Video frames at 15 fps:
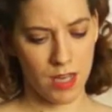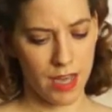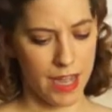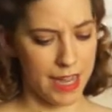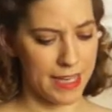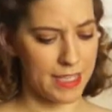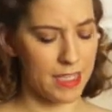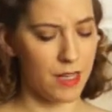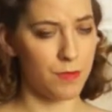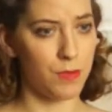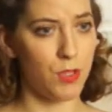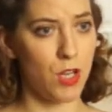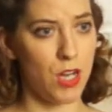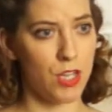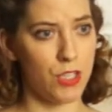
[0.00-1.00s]
I ended up
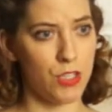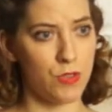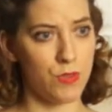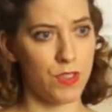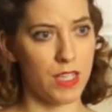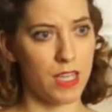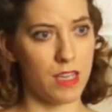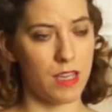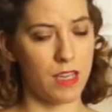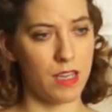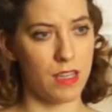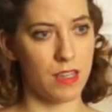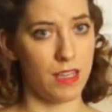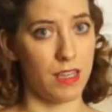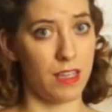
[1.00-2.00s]
not using
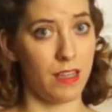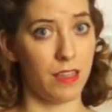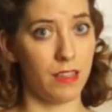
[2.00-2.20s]
the